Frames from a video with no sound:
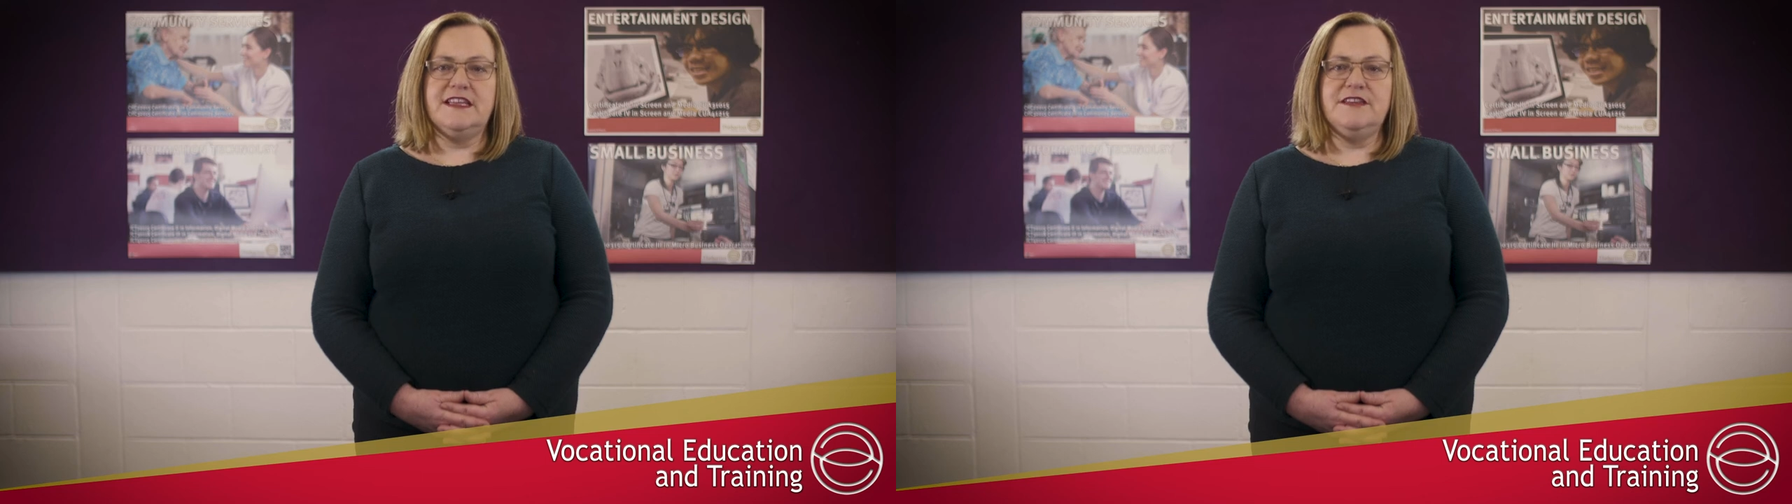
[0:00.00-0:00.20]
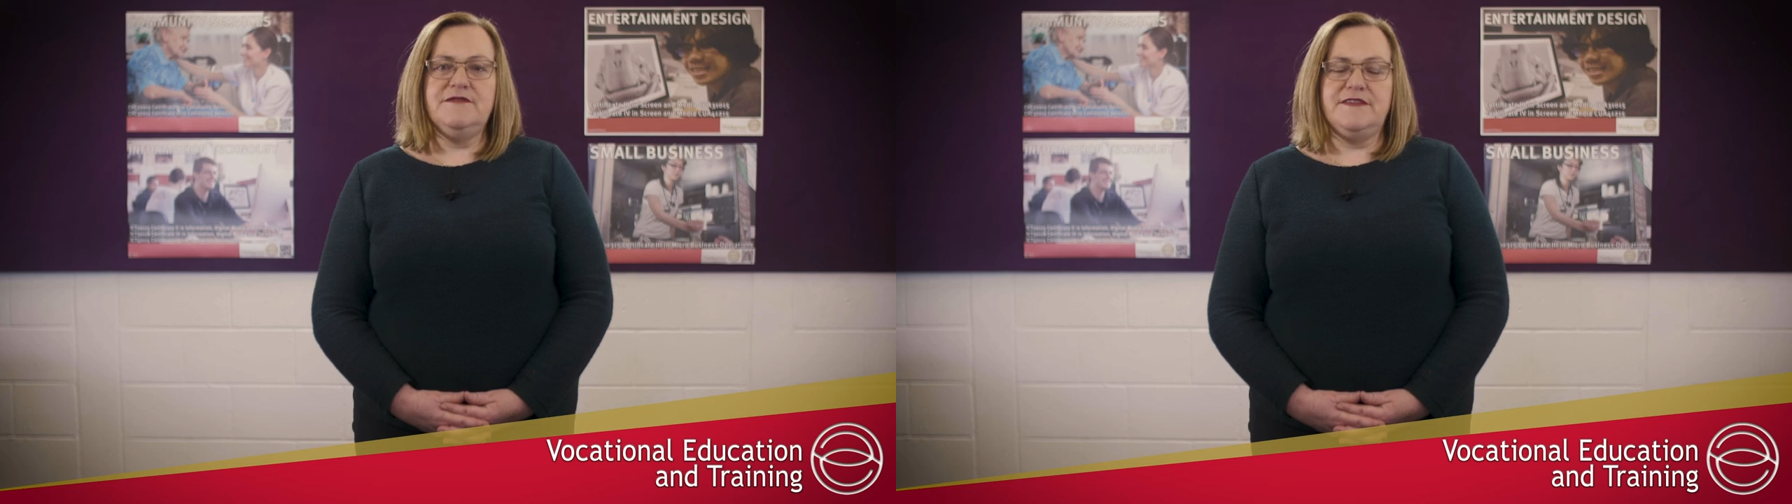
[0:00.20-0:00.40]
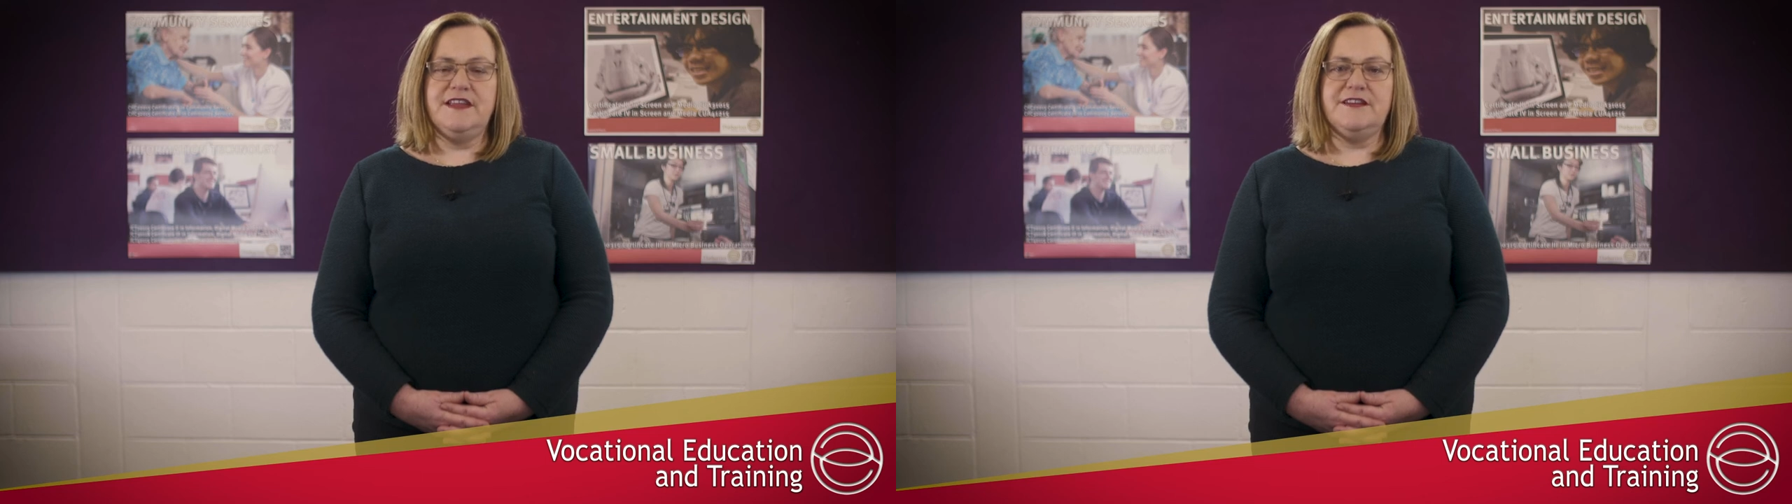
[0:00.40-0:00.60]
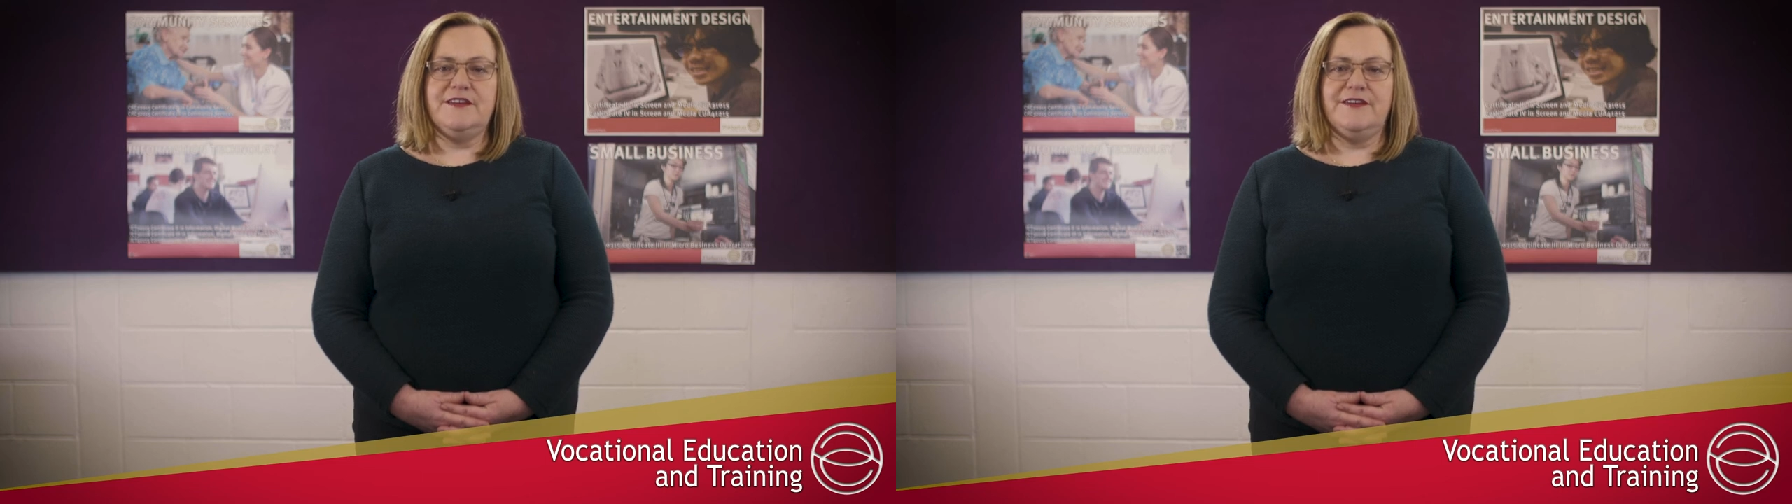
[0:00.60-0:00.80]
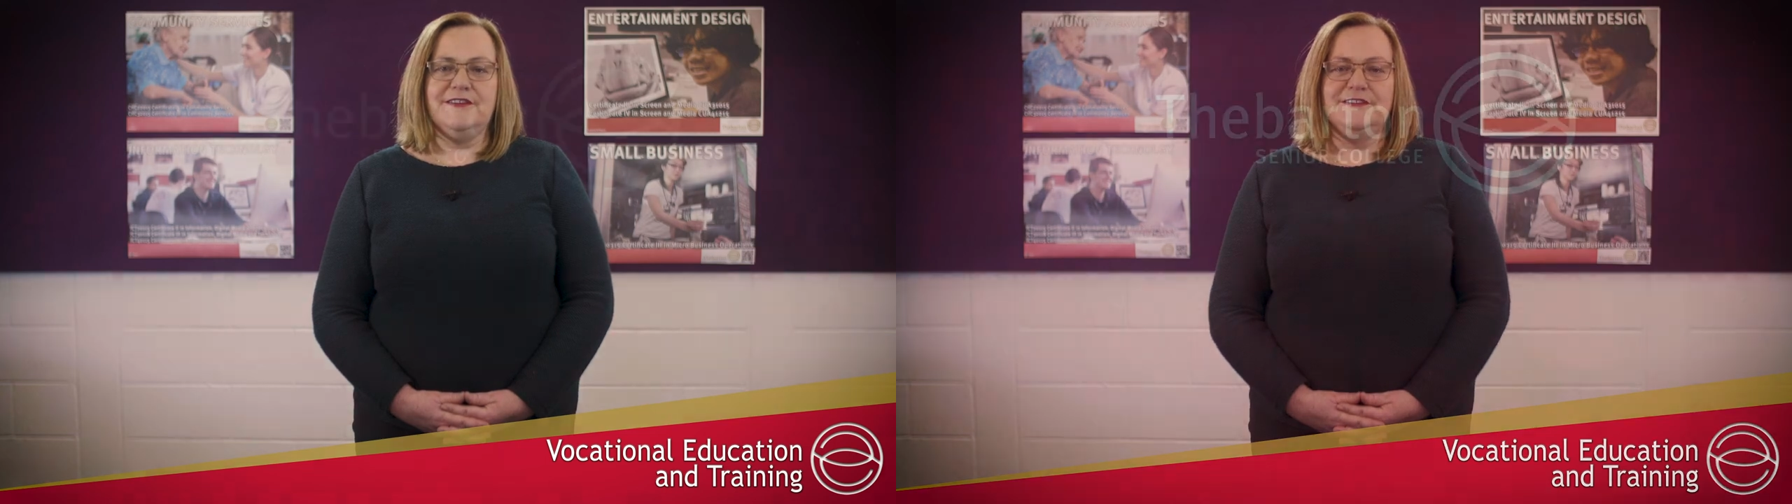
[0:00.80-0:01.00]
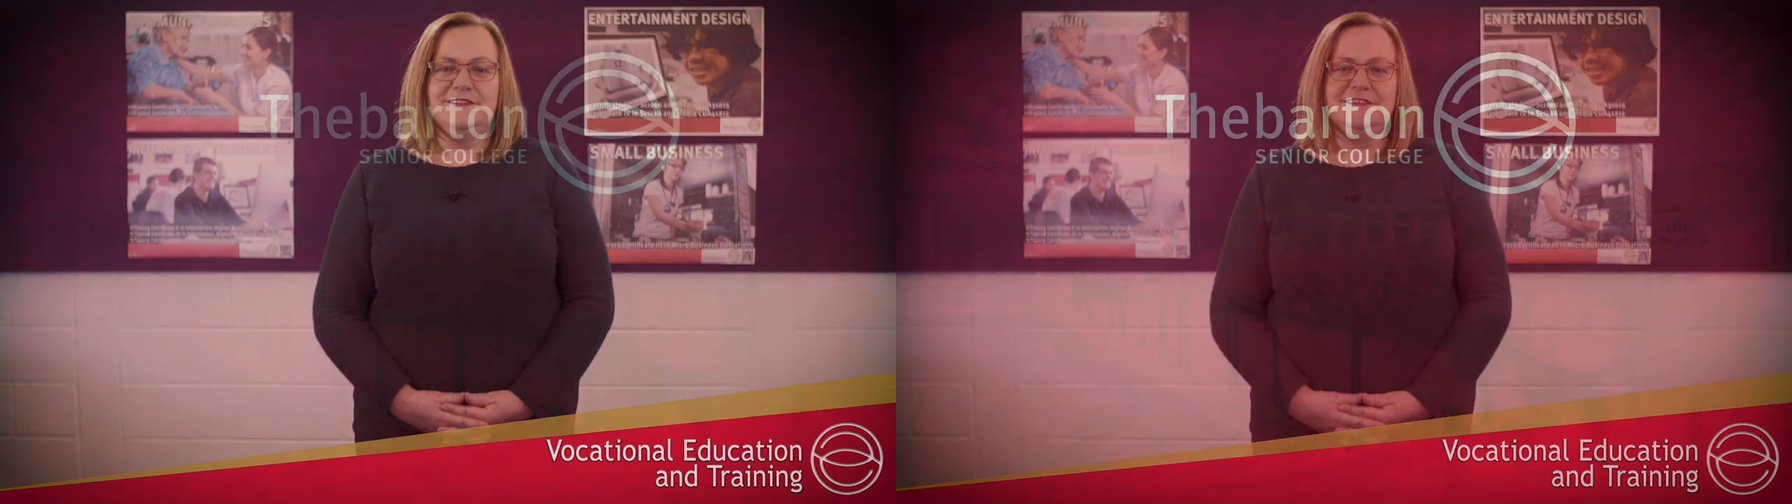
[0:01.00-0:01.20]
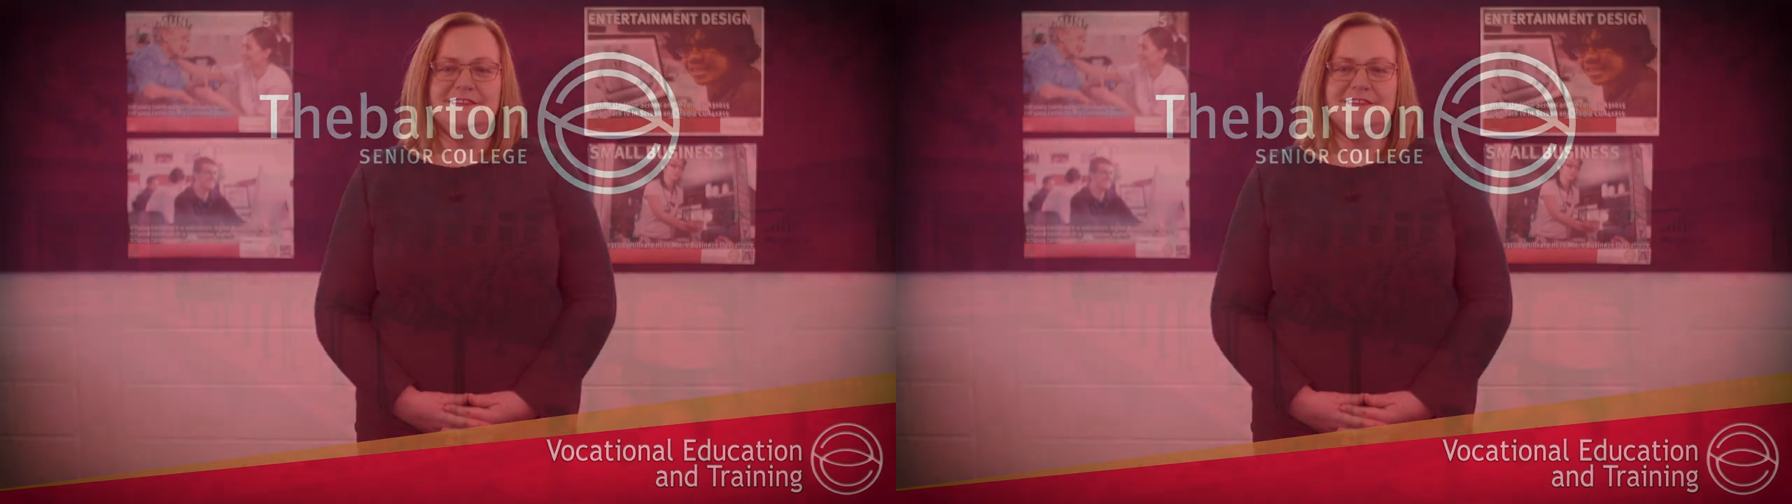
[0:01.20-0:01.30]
give VET a go.